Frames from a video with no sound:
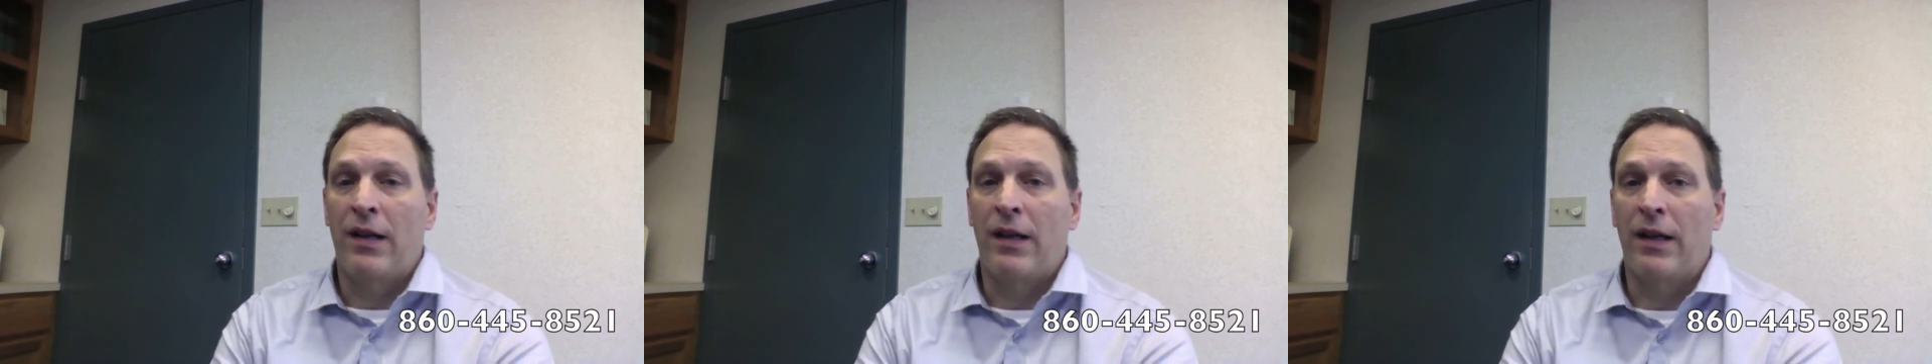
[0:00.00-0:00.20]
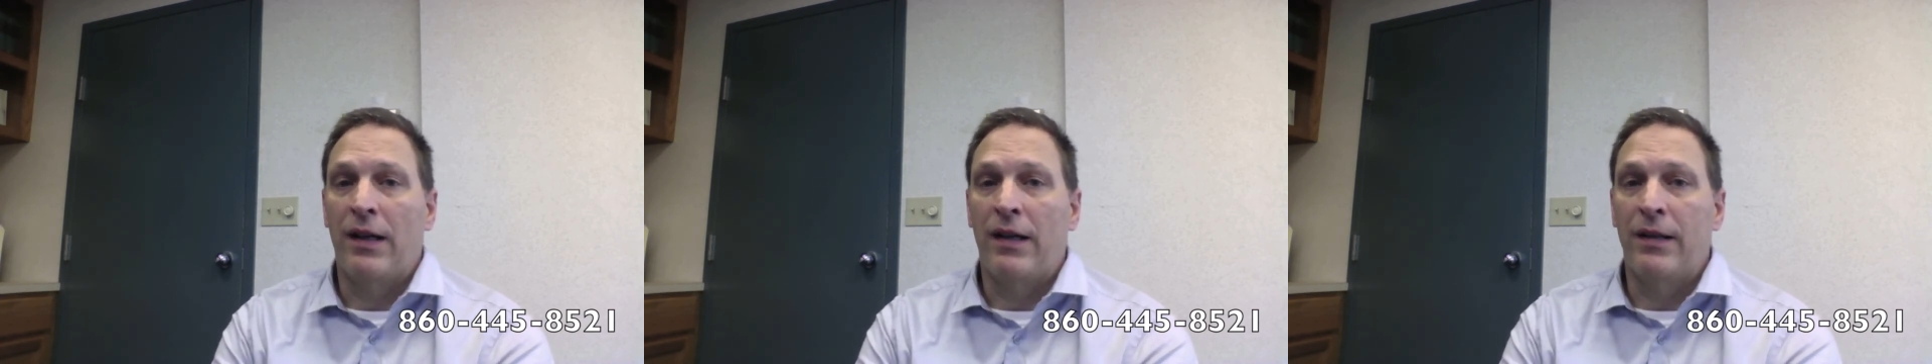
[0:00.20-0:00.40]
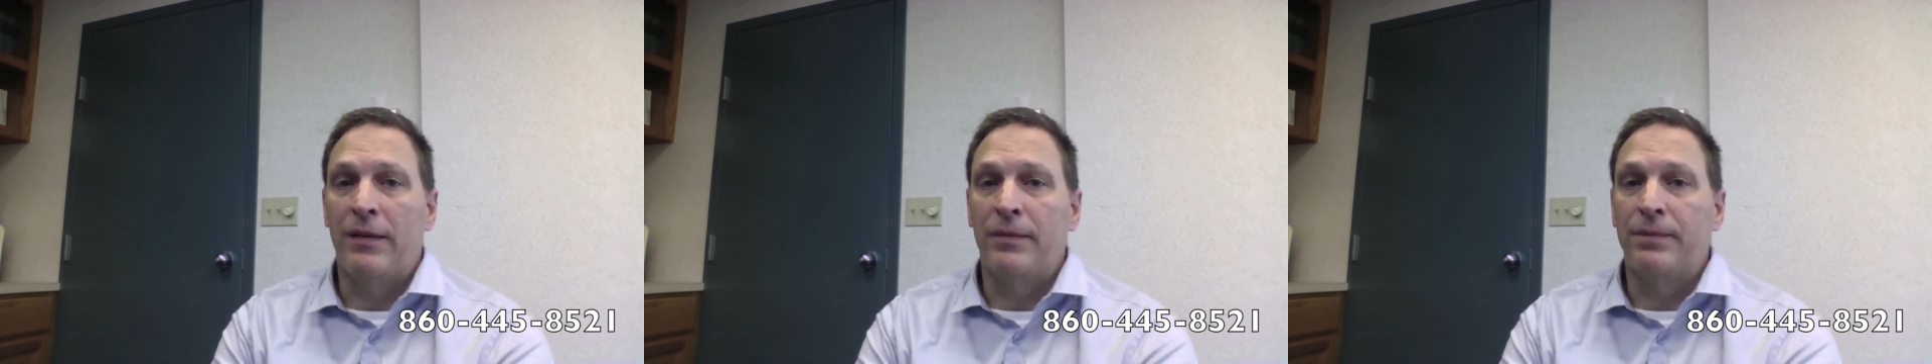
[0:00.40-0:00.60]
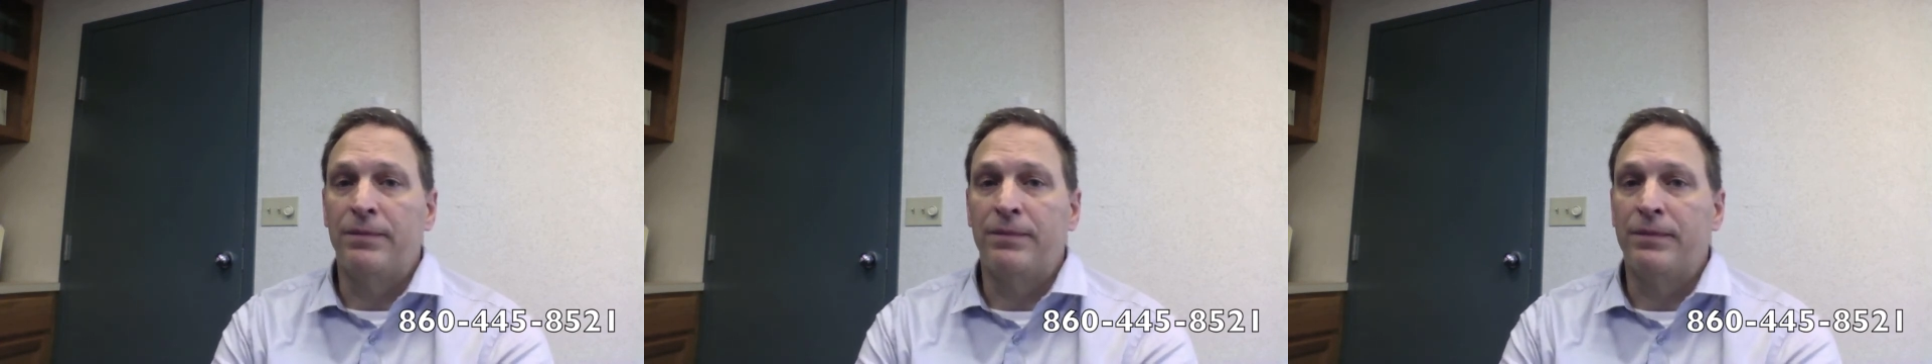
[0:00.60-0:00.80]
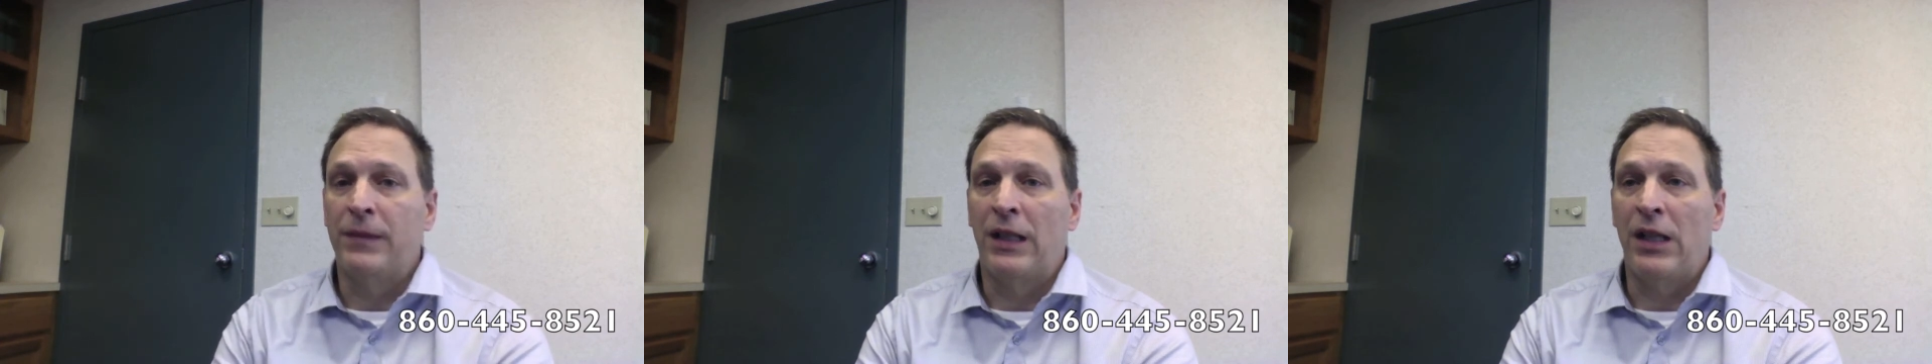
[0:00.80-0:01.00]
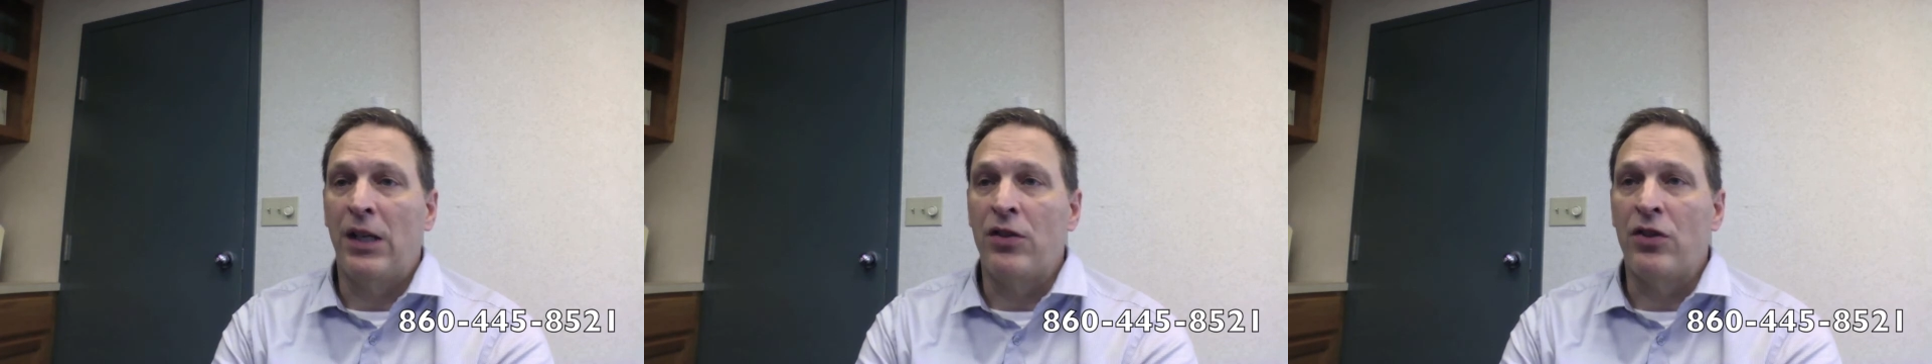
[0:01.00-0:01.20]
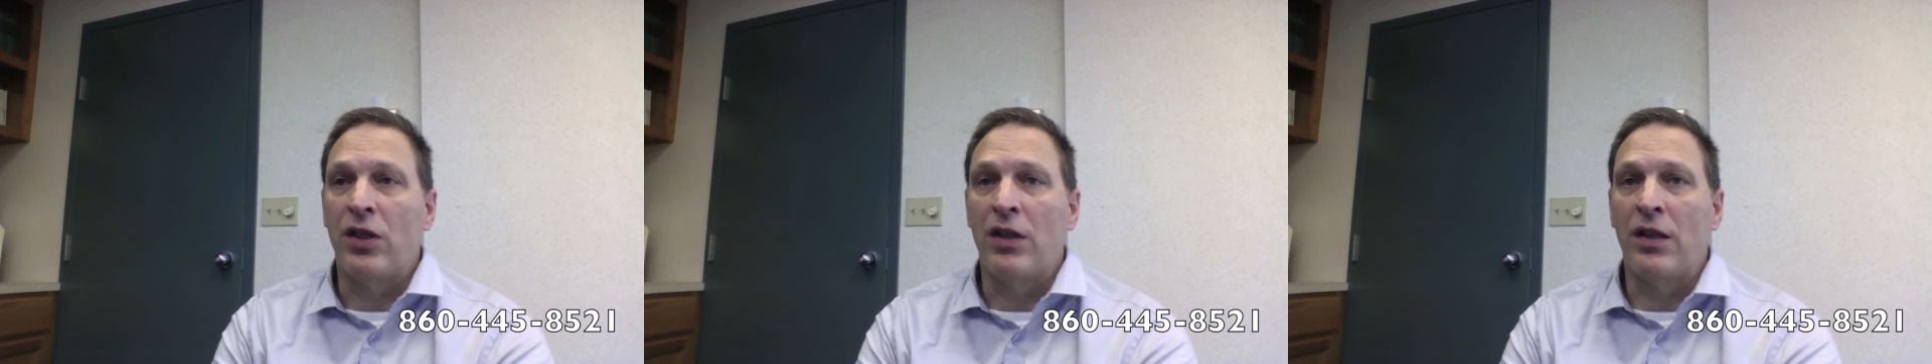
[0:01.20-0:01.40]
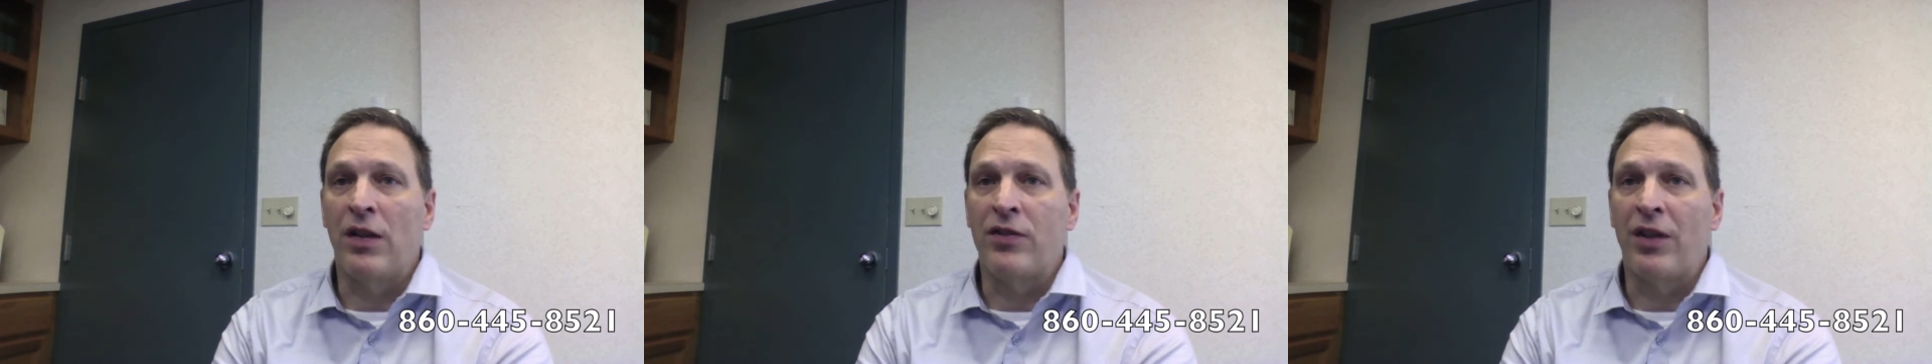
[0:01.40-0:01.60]
And she
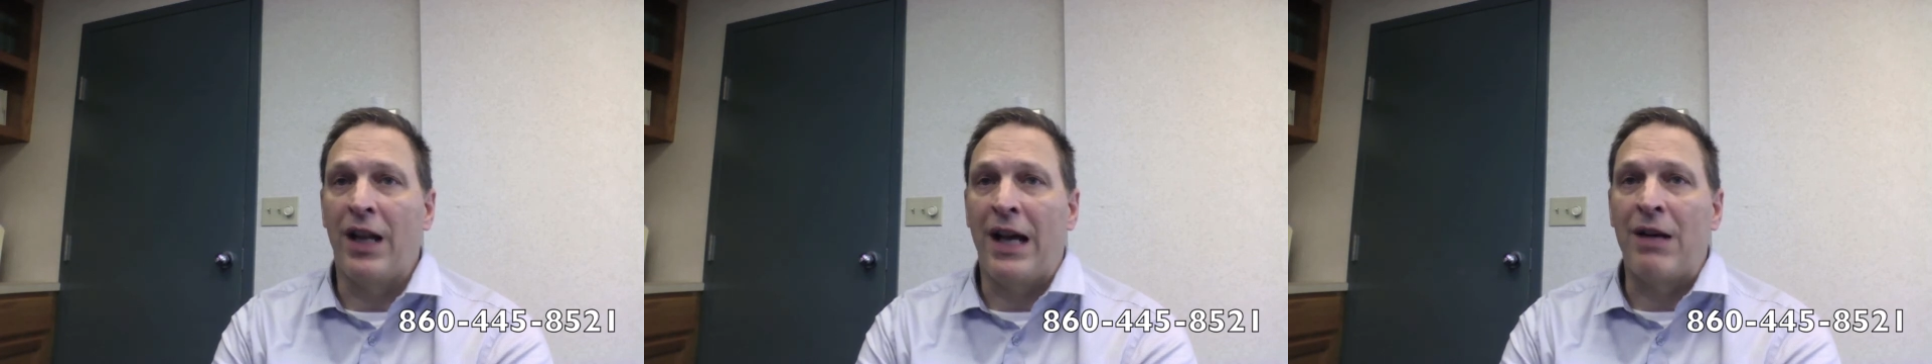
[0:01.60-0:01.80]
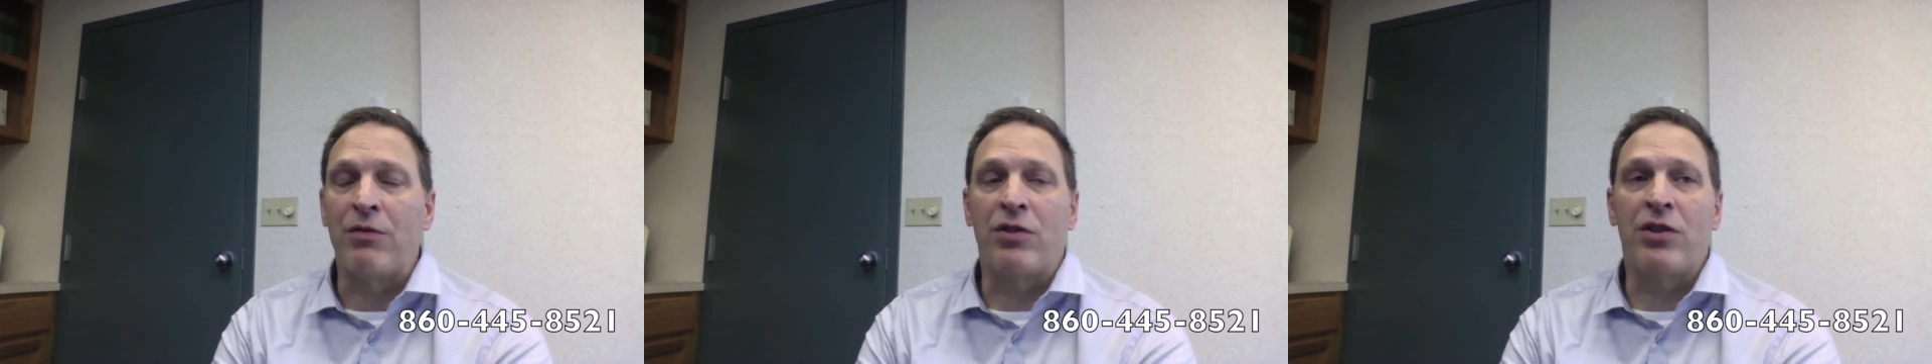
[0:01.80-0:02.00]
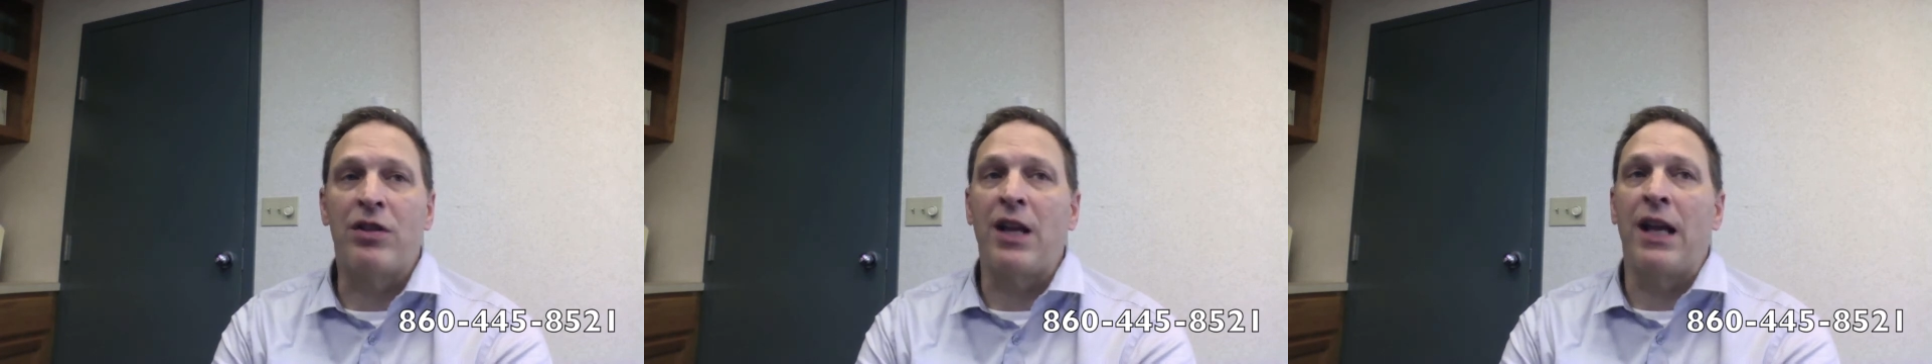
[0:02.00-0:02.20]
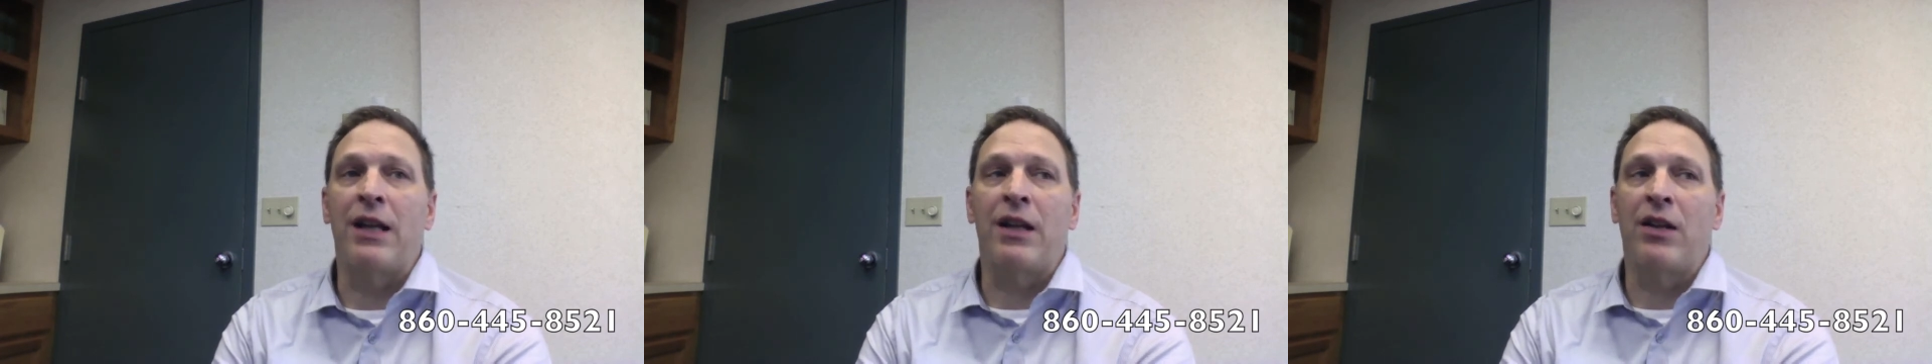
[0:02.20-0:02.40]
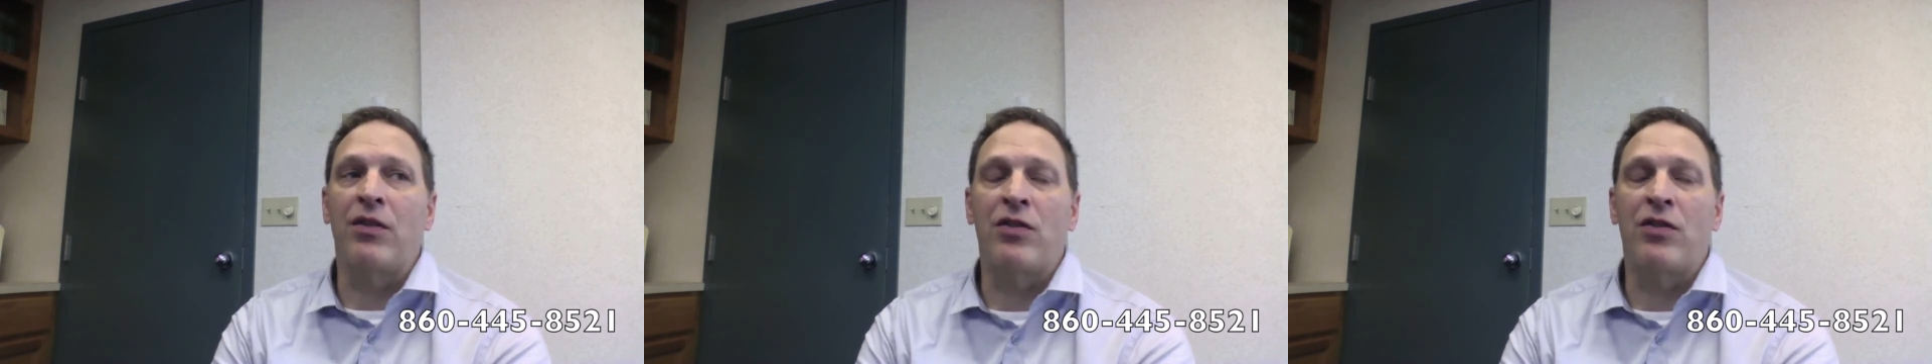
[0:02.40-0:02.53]
does an outstanding